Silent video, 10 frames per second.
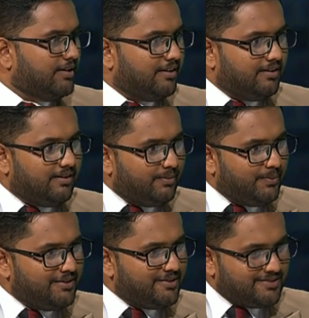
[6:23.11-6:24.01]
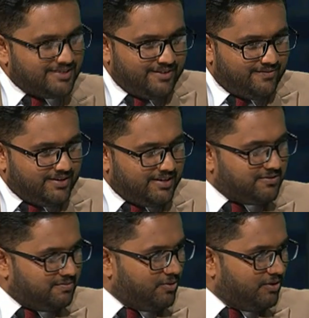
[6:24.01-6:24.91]
We'll just give a
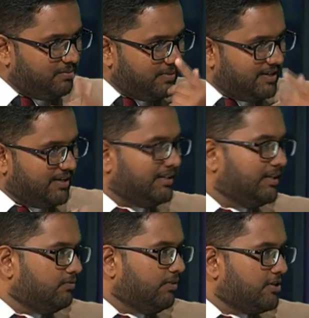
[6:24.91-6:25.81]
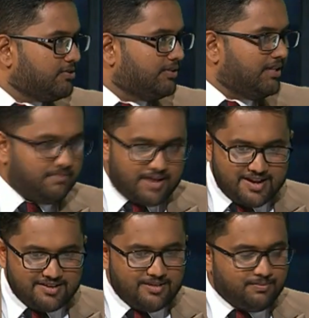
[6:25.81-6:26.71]
small medical advice to them
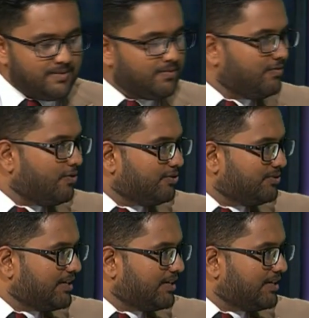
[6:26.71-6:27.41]
and deeply move on to that